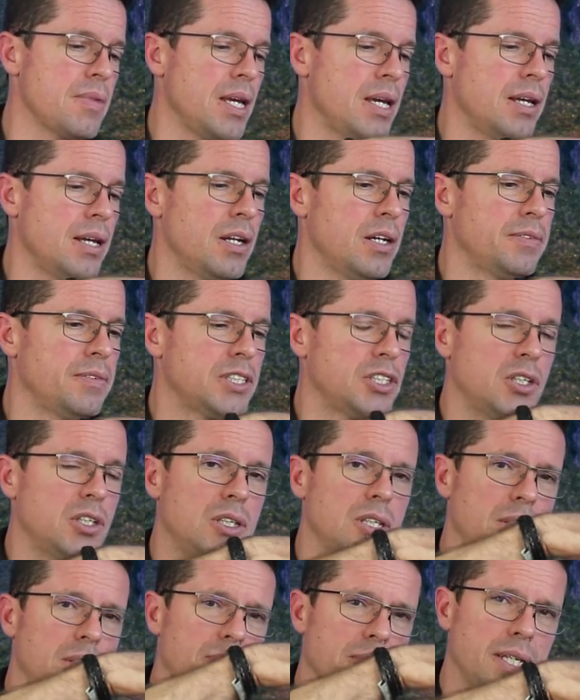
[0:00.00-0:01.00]
and over
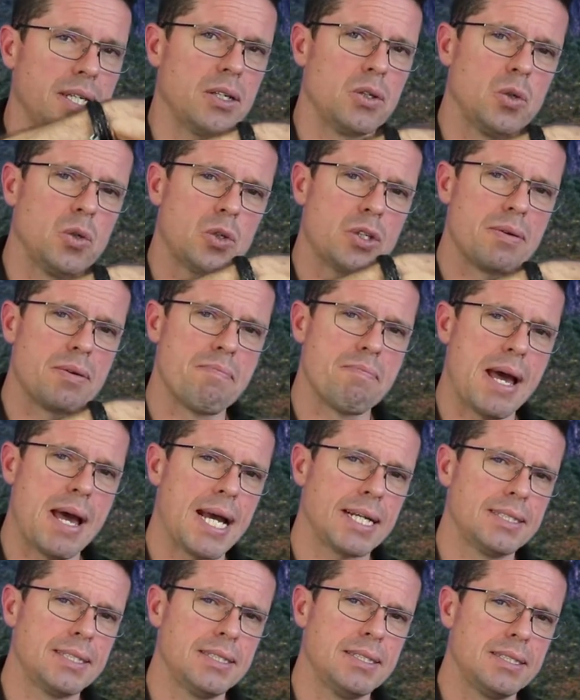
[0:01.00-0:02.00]
time they get all
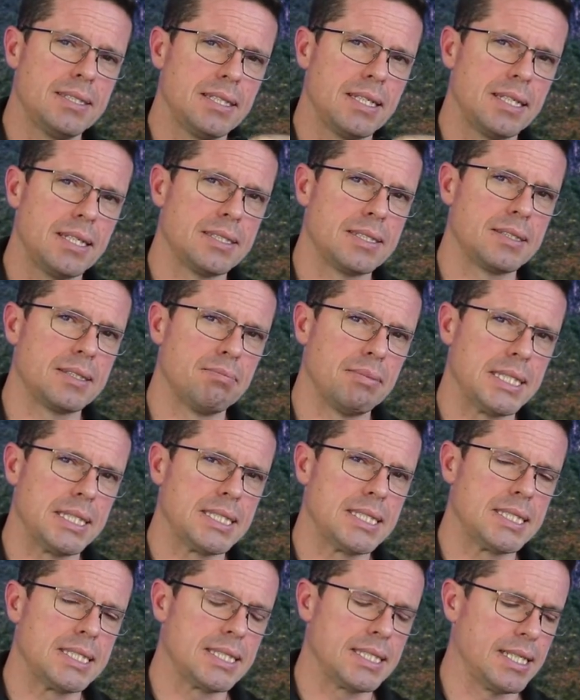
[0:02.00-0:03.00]
compacted and
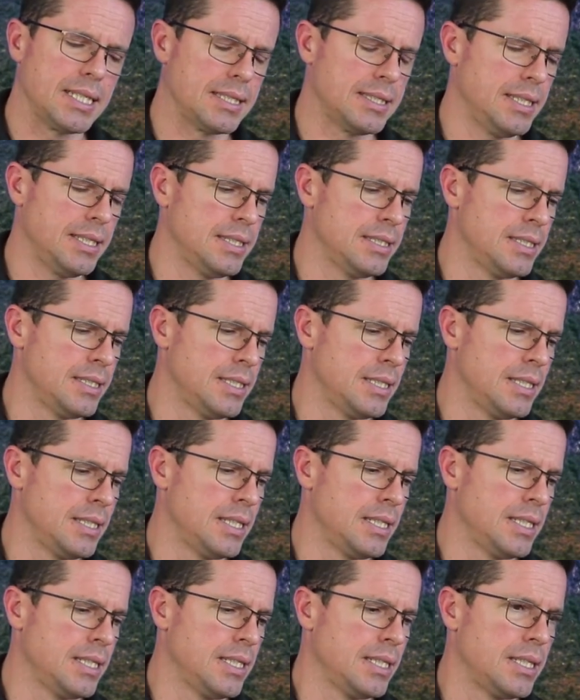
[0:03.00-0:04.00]
cemented together,
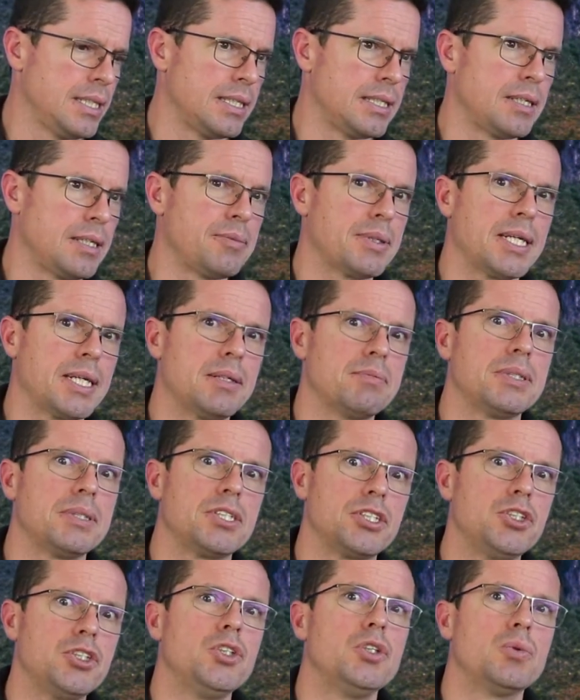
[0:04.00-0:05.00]
and they become
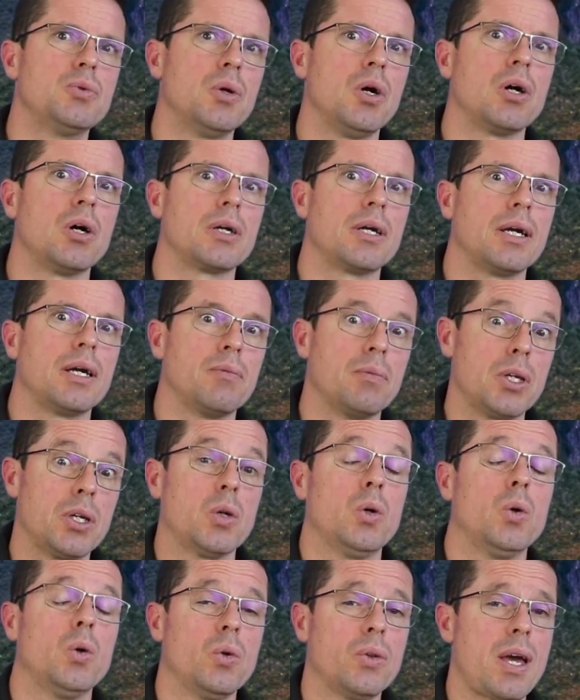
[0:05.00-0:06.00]
this new rock, and we
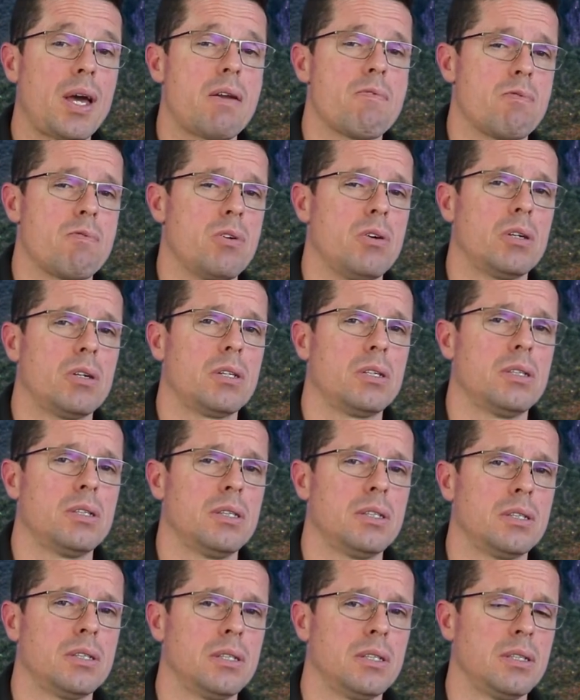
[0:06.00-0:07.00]
call that rock
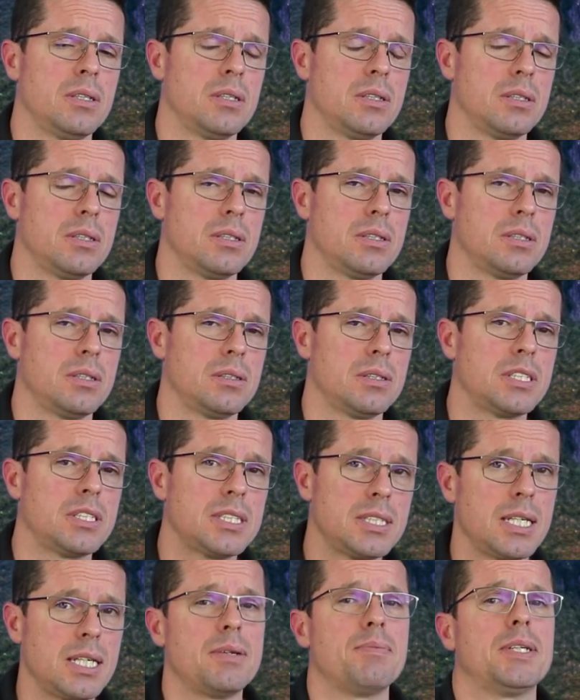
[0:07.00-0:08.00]

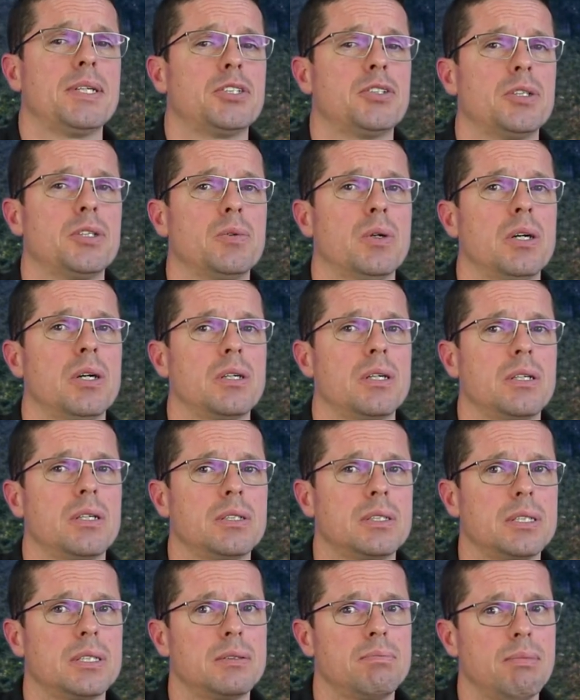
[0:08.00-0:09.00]
sedimentary rock
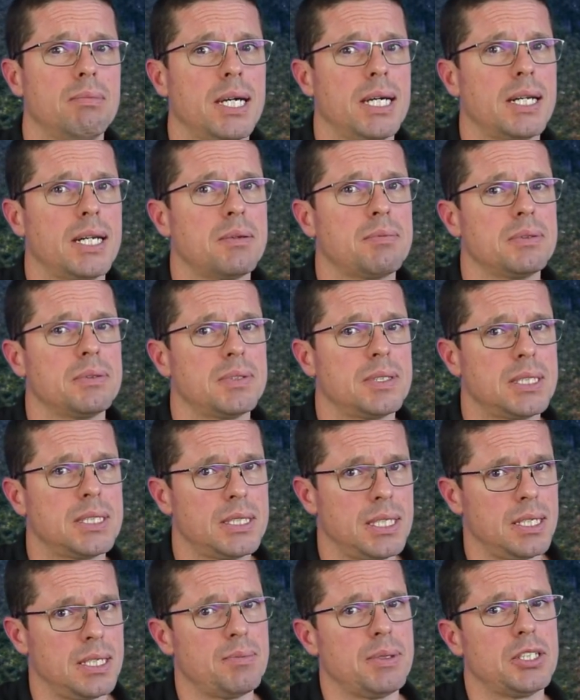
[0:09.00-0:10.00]
because it's made up of
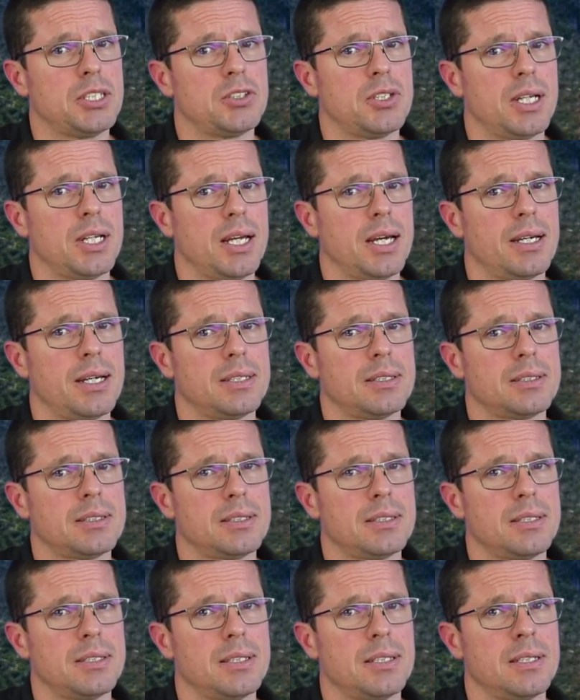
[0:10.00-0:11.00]
sedimentary layers.